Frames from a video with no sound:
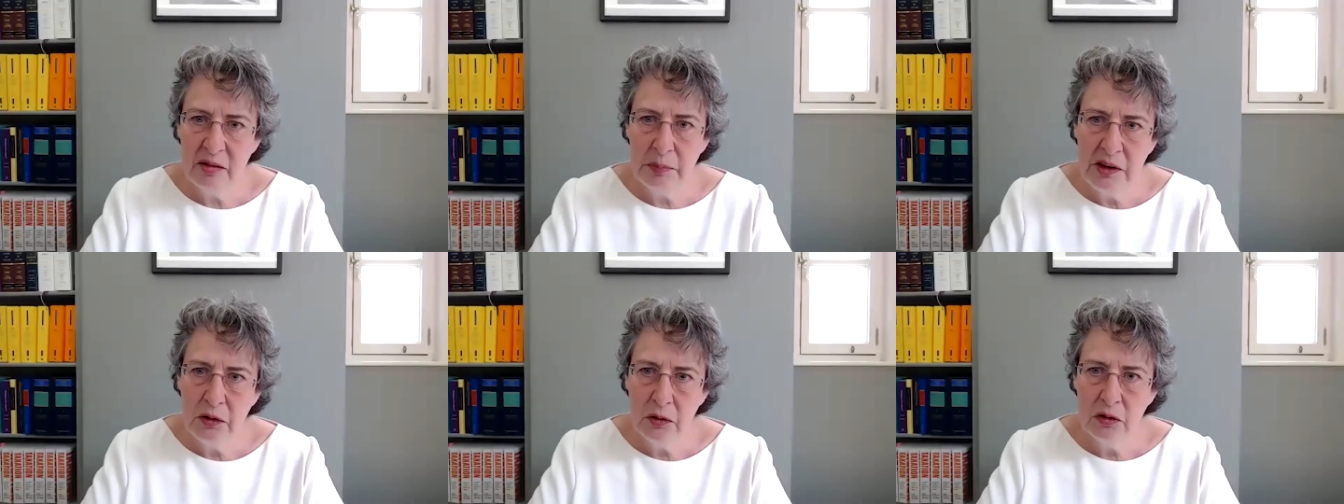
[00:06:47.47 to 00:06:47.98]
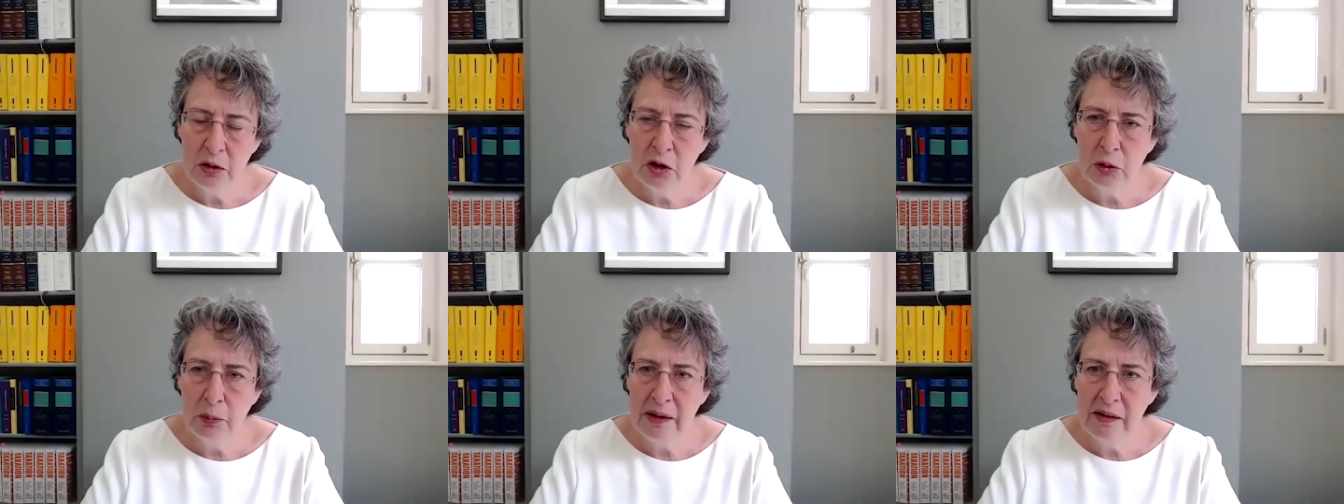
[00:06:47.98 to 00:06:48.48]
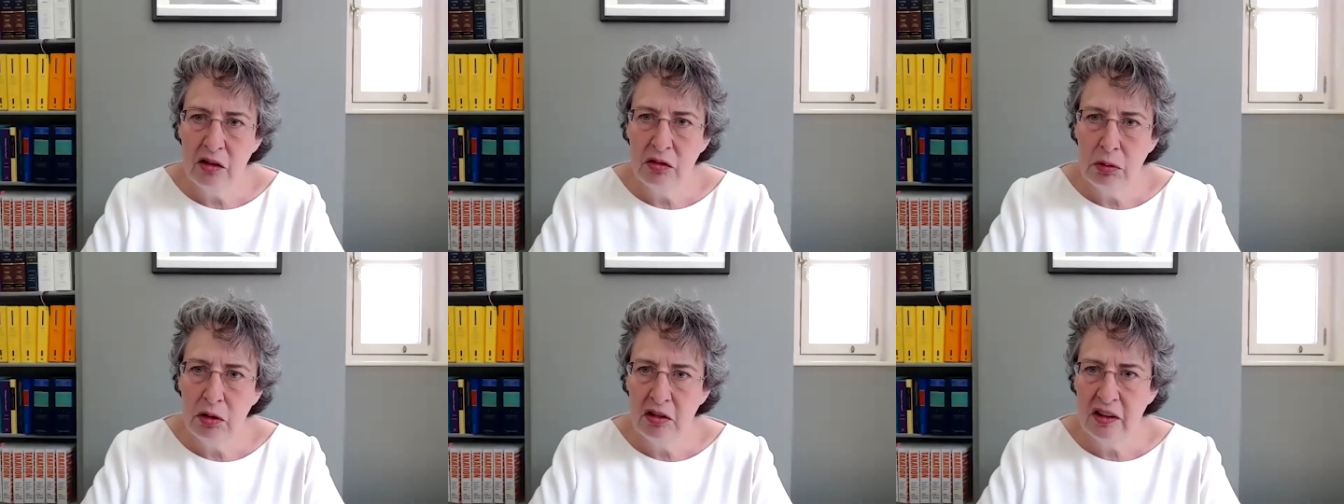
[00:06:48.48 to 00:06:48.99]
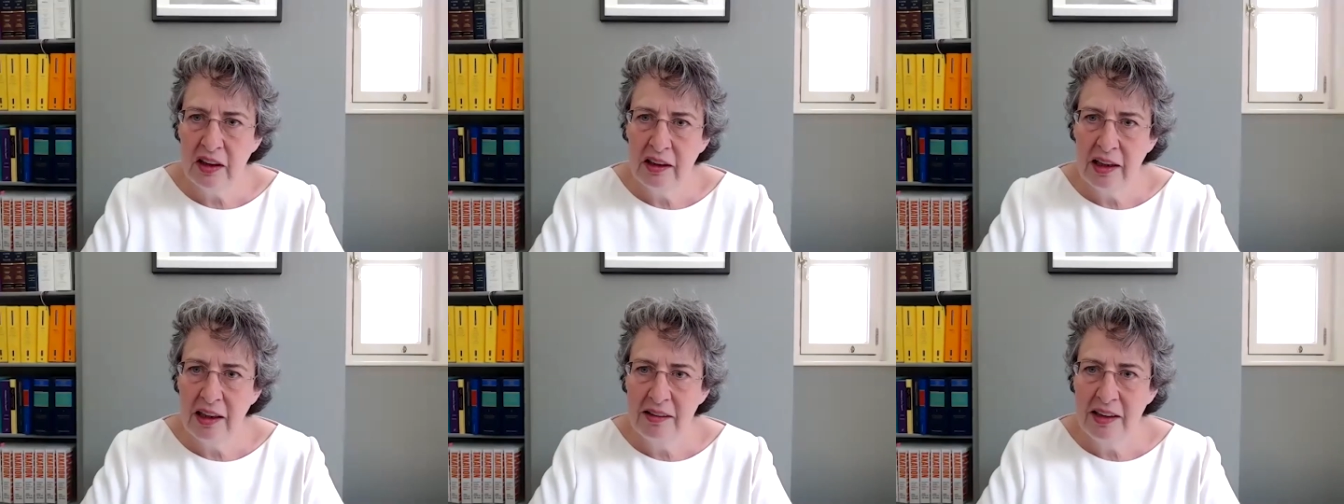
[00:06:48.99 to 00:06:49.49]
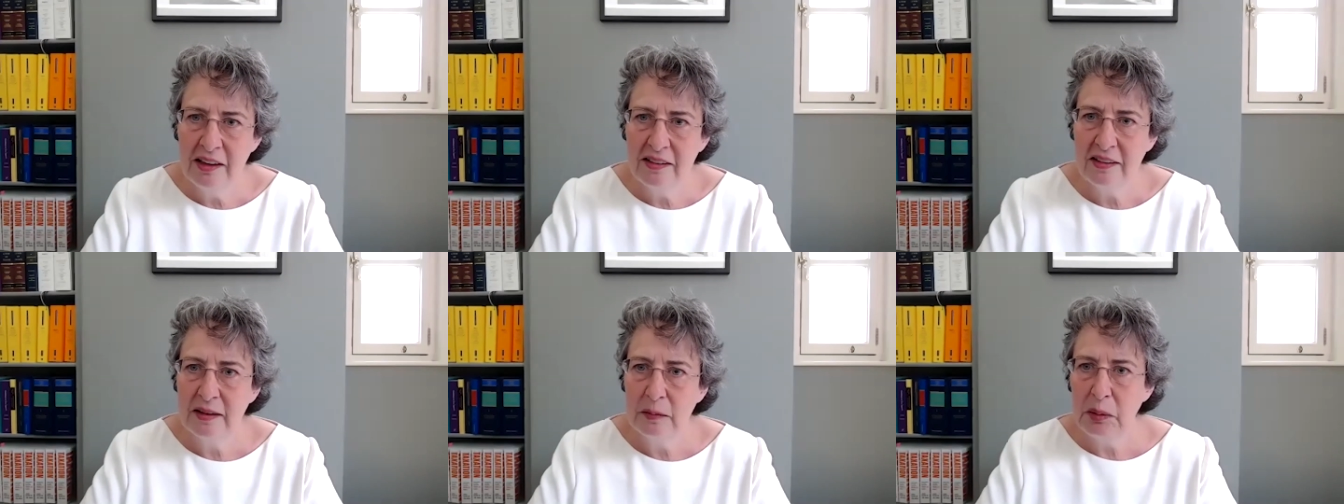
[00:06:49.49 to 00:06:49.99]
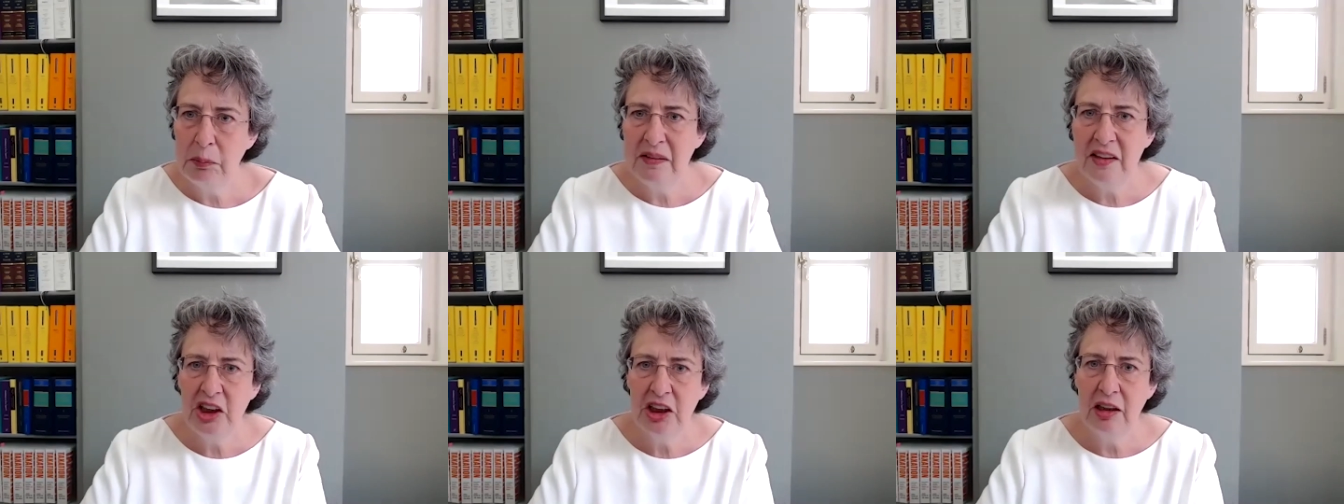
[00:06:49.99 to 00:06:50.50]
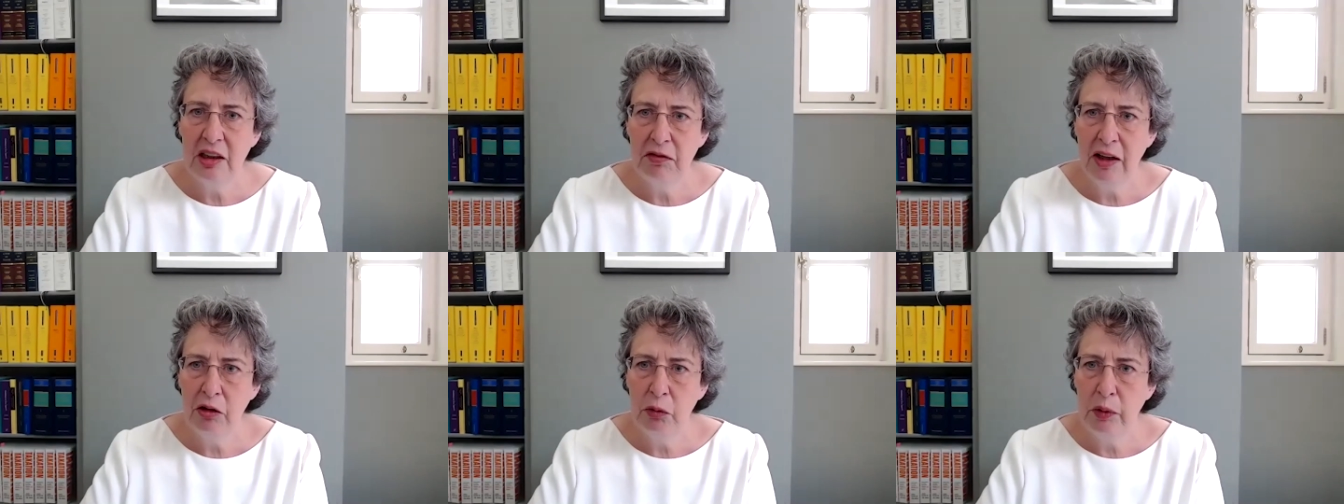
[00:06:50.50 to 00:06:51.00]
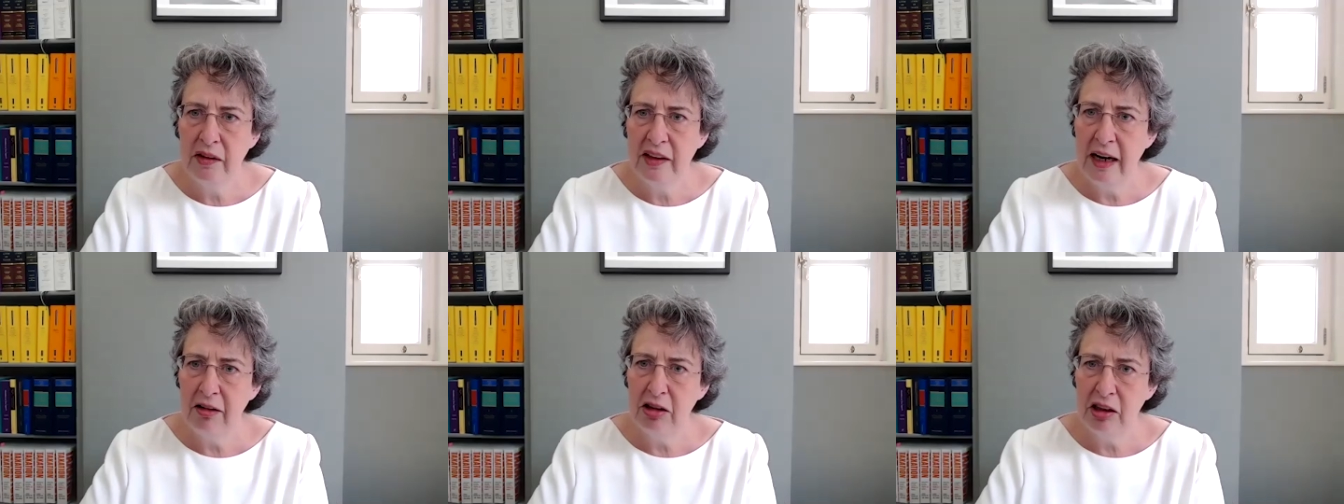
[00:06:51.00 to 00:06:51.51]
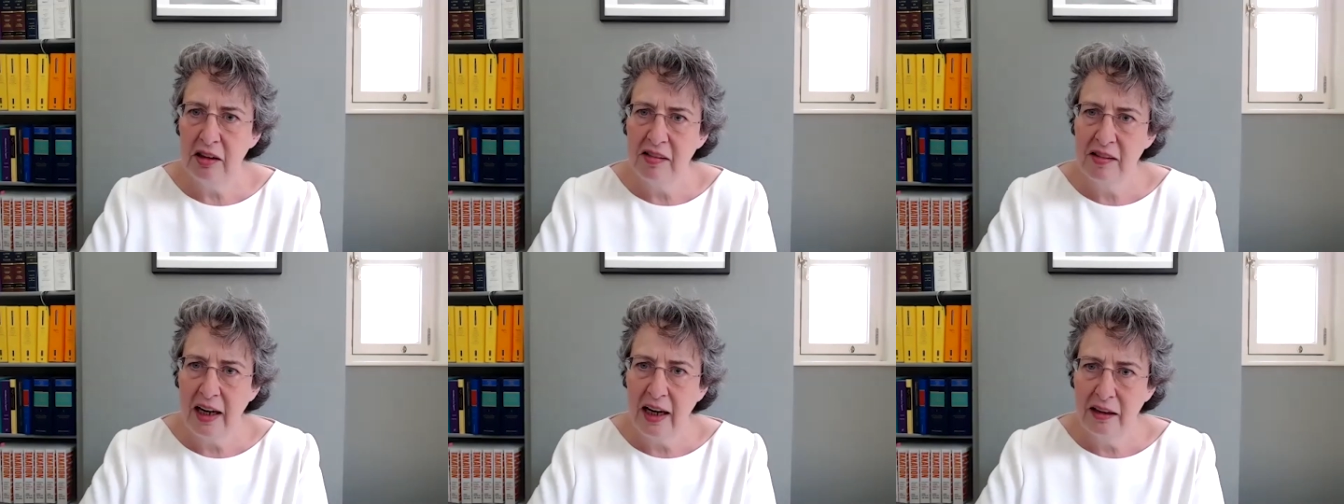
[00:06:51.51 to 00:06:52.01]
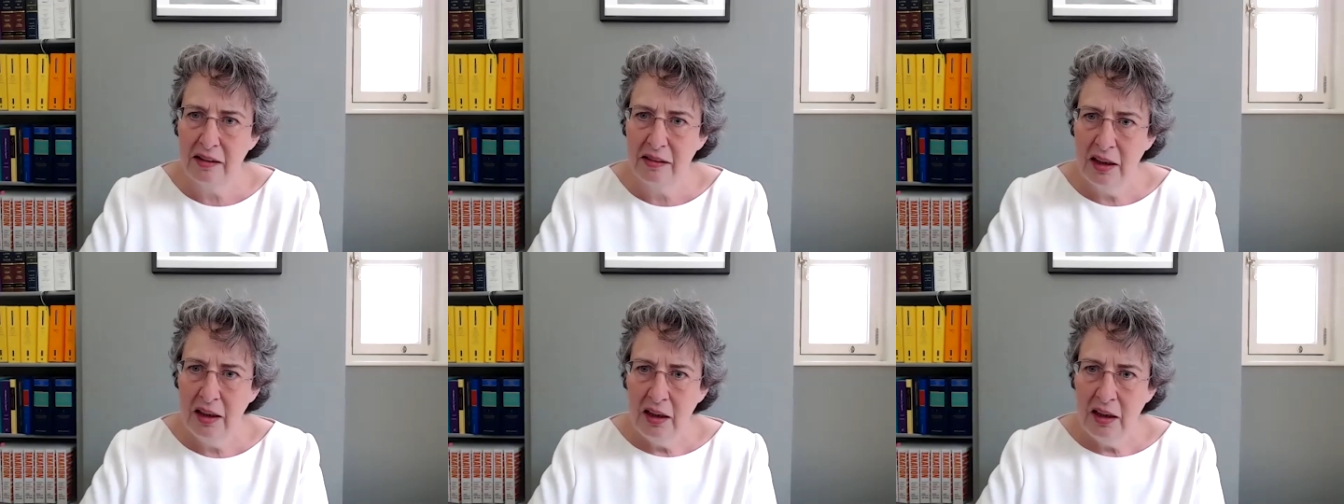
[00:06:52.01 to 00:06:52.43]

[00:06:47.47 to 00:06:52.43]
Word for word: to be caught, caught by those rules. And I, I, think it's a similar position I found with inheritance tax.